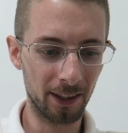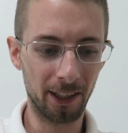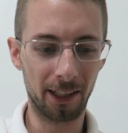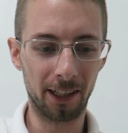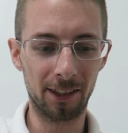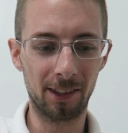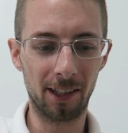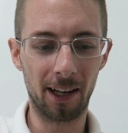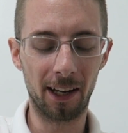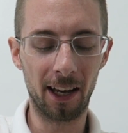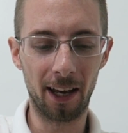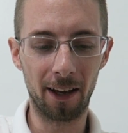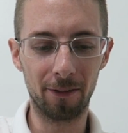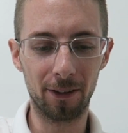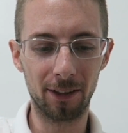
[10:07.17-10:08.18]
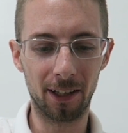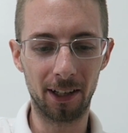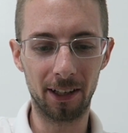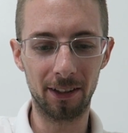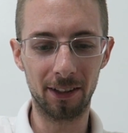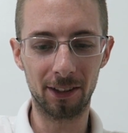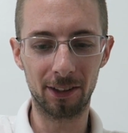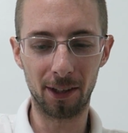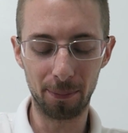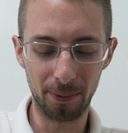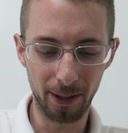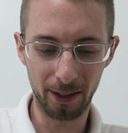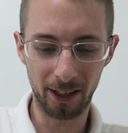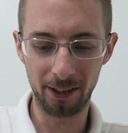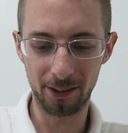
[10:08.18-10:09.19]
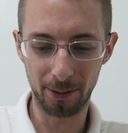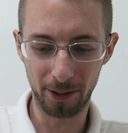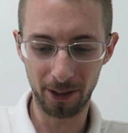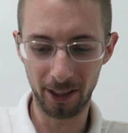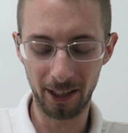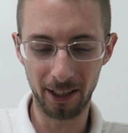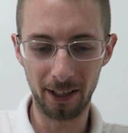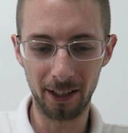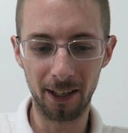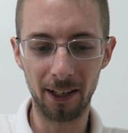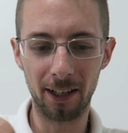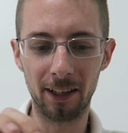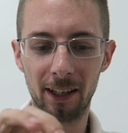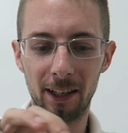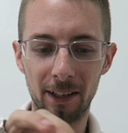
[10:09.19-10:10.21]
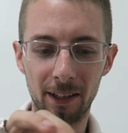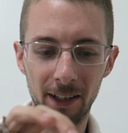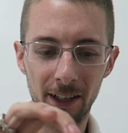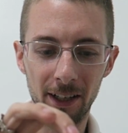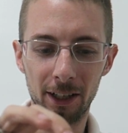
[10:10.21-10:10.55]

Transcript: And like I say, I haven't tightened this up yet because I'm gonna get it in and then